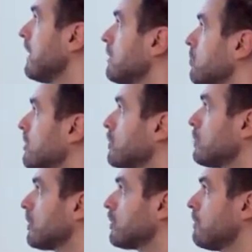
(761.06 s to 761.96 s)
electronic
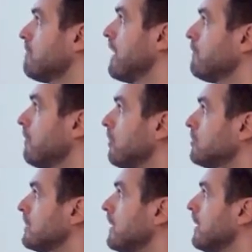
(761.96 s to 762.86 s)
structure method